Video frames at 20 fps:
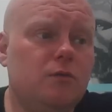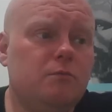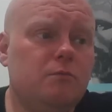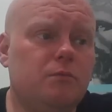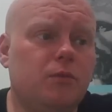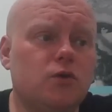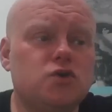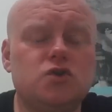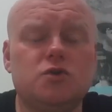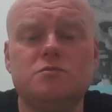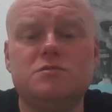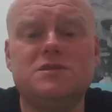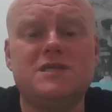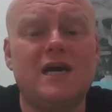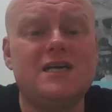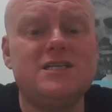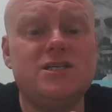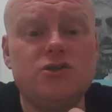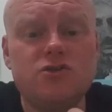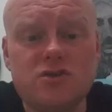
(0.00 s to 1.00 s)
But
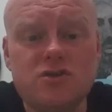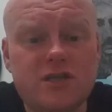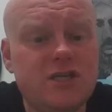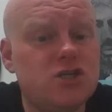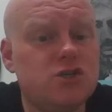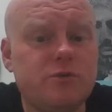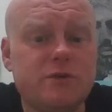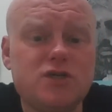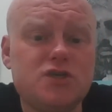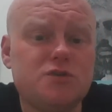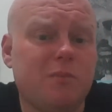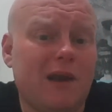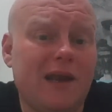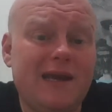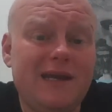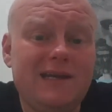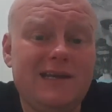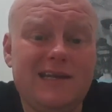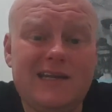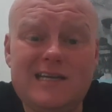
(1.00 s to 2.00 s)
sometimes he just needs to
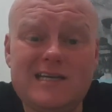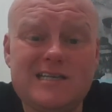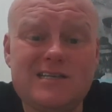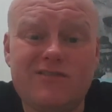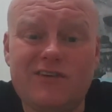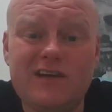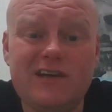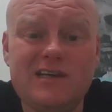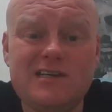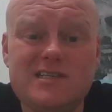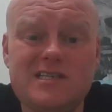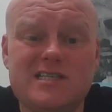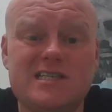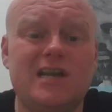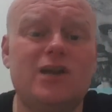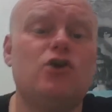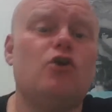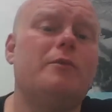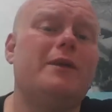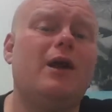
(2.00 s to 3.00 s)
explain these things.
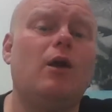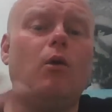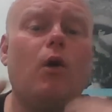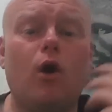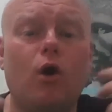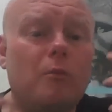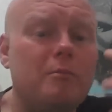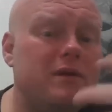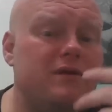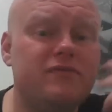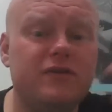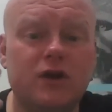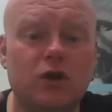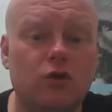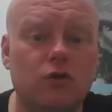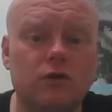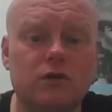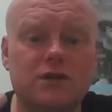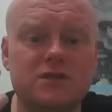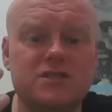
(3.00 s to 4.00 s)
Instead of coming out all
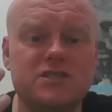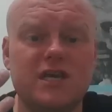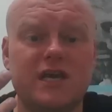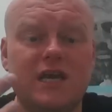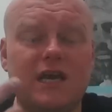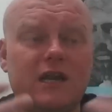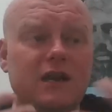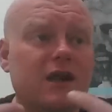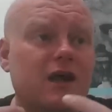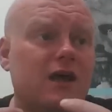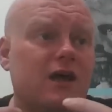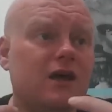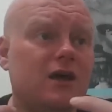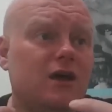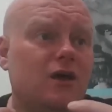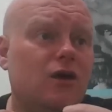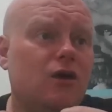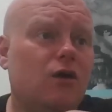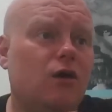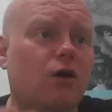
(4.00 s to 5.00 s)
mythical and saying,
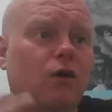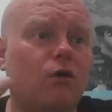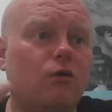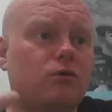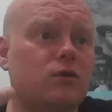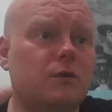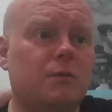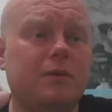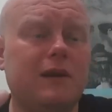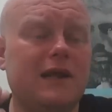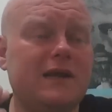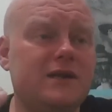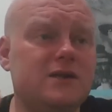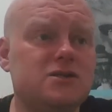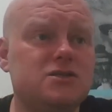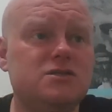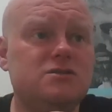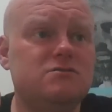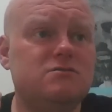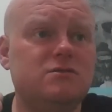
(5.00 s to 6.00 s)
oh, the
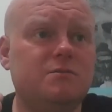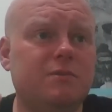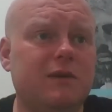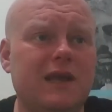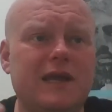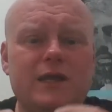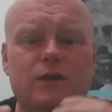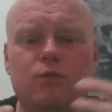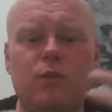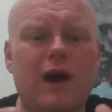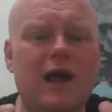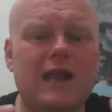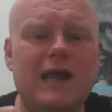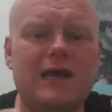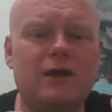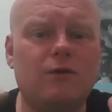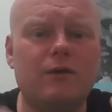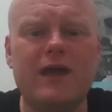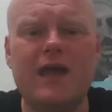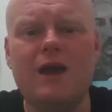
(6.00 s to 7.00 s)
players played well, I
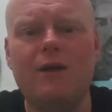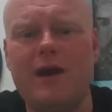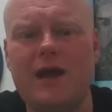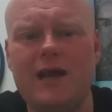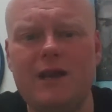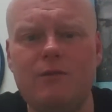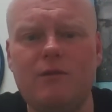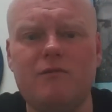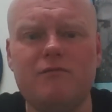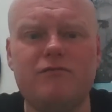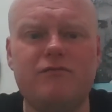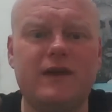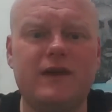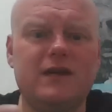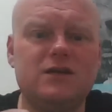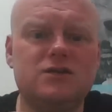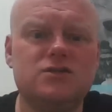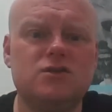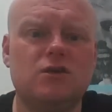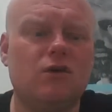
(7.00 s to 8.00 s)
don't care what anyone
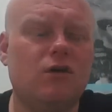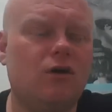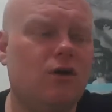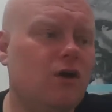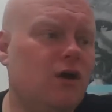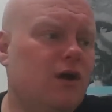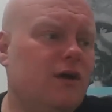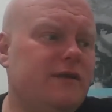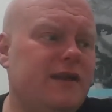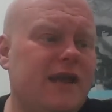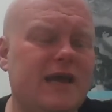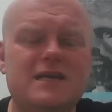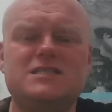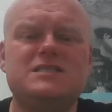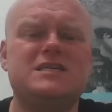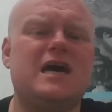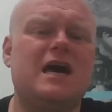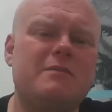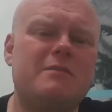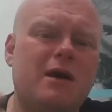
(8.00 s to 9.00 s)
thinks, or next
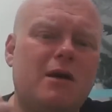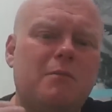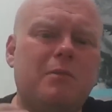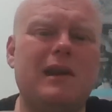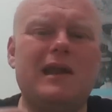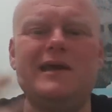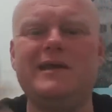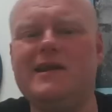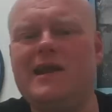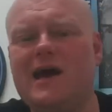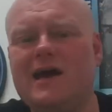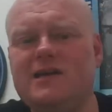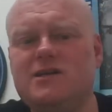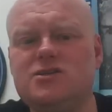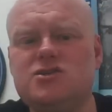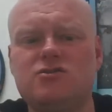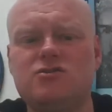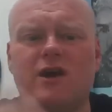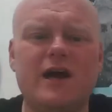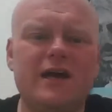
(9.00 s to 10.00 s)
time I'll play 9
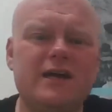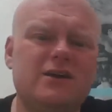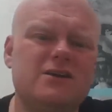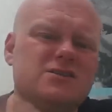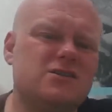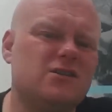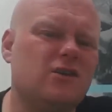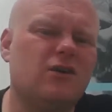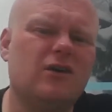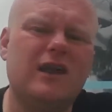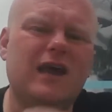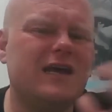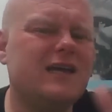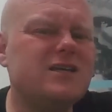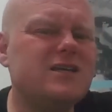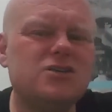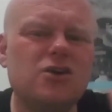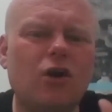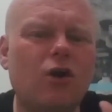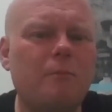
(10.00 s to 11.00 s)
strikers and all that.
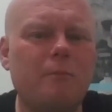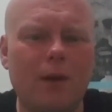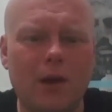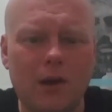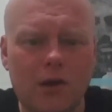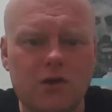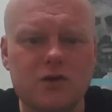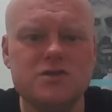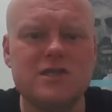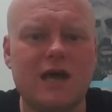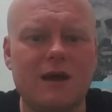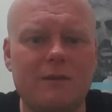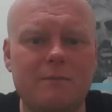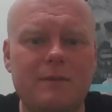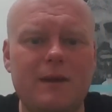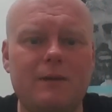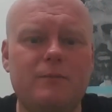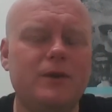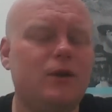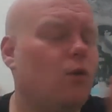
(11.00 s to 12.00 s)
It's all bollocks, that,
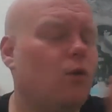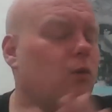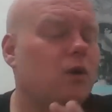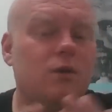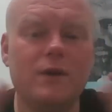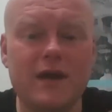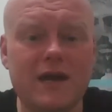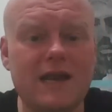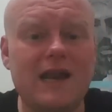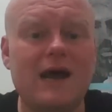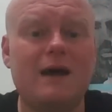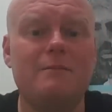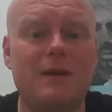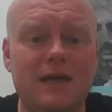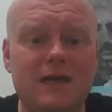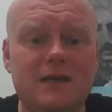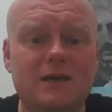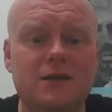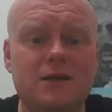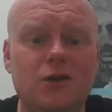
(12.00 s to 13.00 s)
Pep. We don't want to hear that,
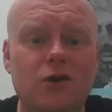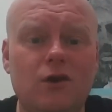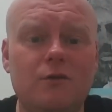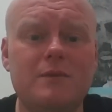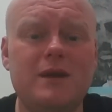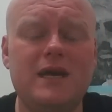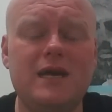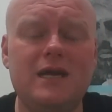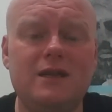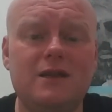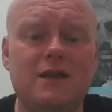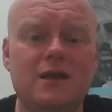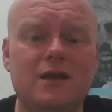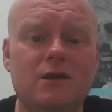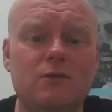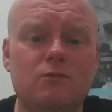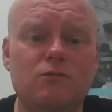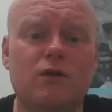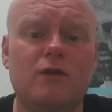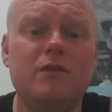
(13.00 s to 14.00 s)
mate. You know what I mean?
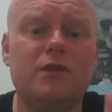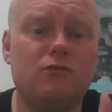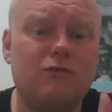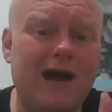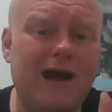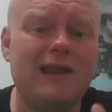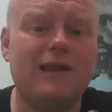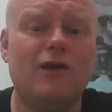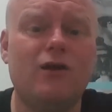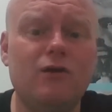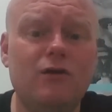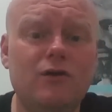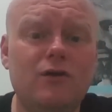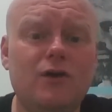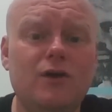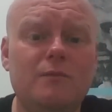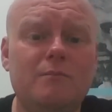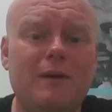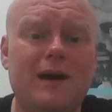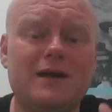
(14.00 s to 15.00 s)
We're on the rattler
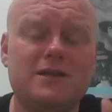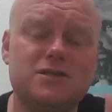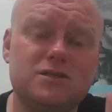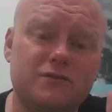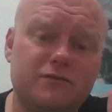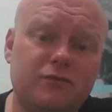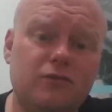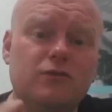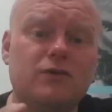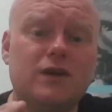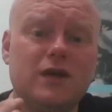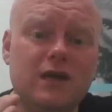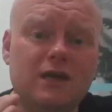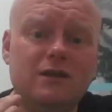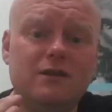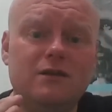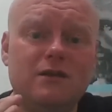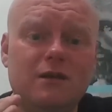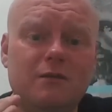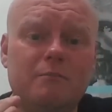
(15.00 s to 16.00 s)
back to
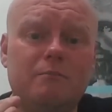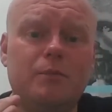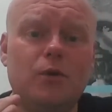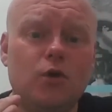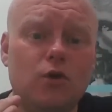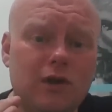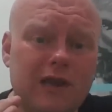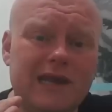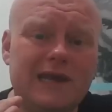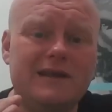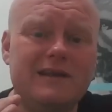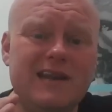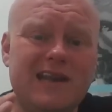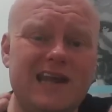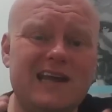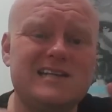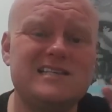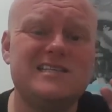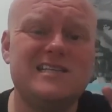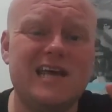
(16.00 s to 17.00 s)
fucking Berlin the
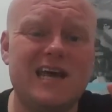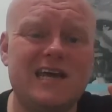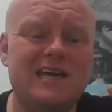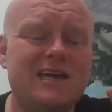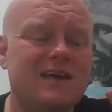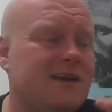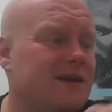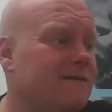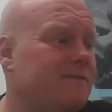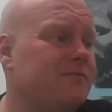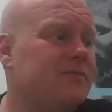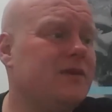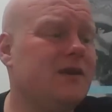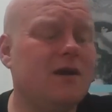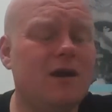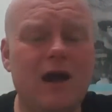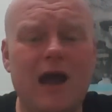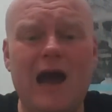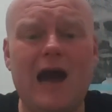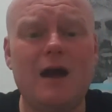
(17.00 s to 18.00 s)
next day,
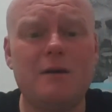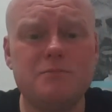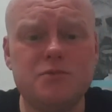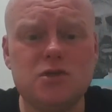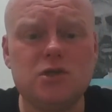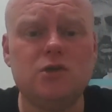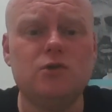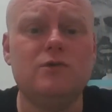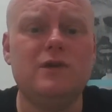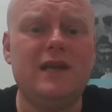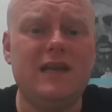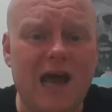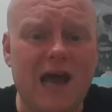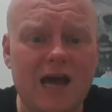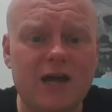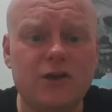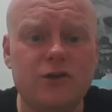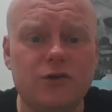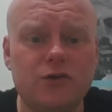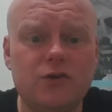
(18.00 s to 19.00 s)
absolutely
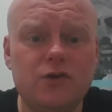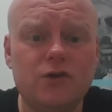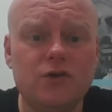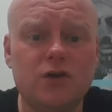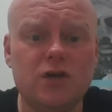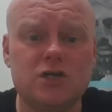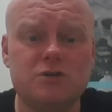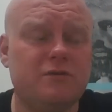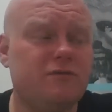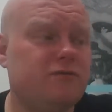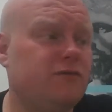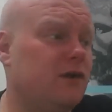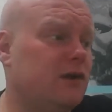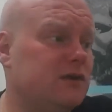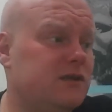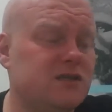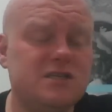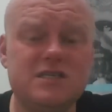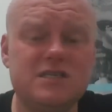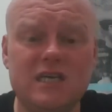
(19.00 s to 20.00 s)
knackered because we've followed
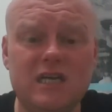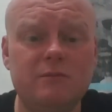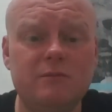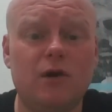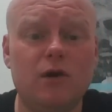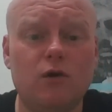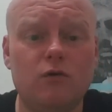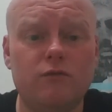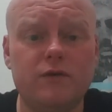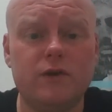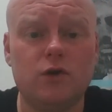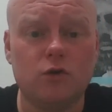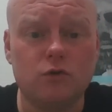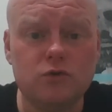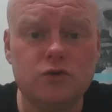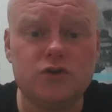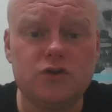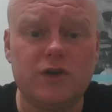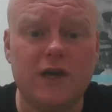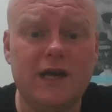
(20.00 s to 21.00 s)
this team all over the
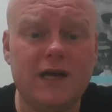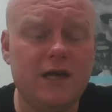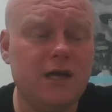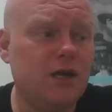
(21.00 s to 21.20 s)
country.